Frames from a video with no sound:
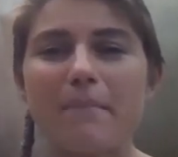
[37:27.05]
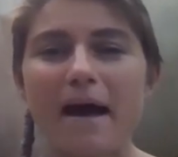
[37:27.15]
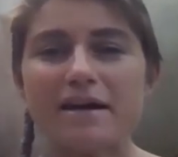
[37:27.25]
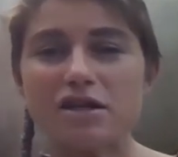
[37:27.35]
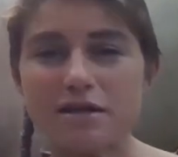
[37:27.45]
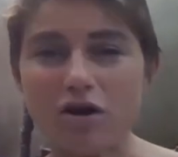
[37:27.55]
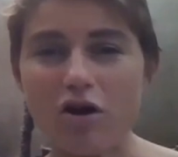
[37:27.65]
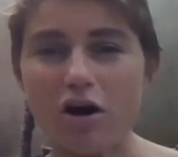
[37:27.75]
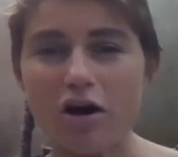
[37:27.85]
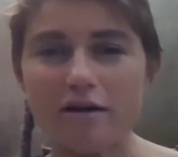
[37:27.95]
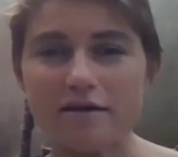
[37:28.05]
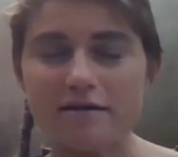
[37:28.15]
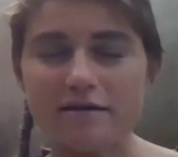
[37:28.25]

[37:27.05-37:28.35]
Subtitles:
Magic's heart,